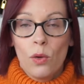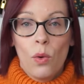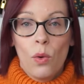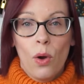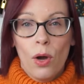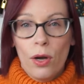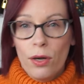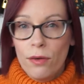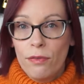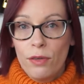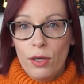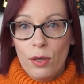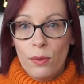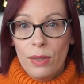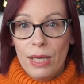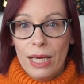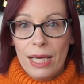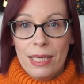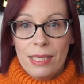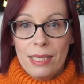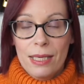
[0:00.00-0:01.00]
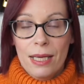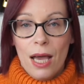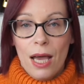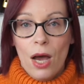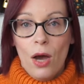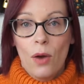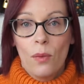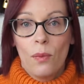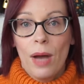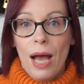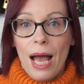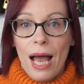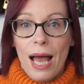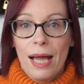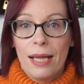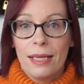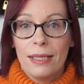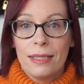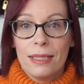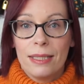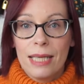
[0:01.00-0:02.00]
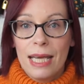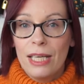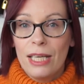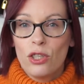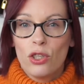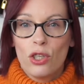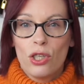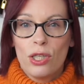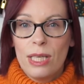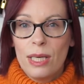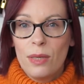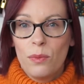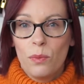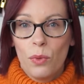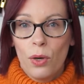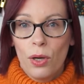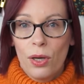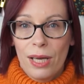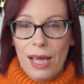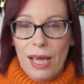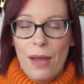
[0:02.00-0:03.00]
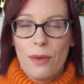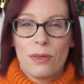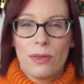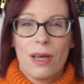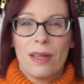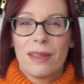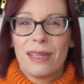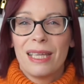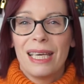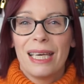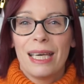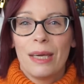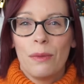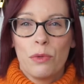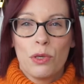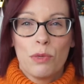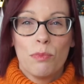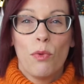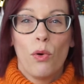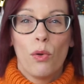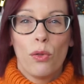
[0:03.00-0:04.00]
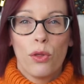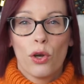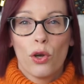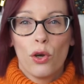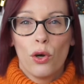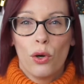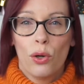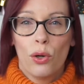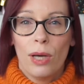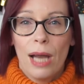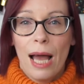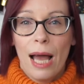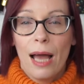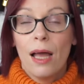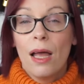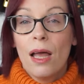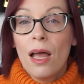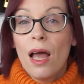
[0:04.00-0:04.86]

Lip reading: quite a few years ago and it just didn't work out. I think it was more the colour.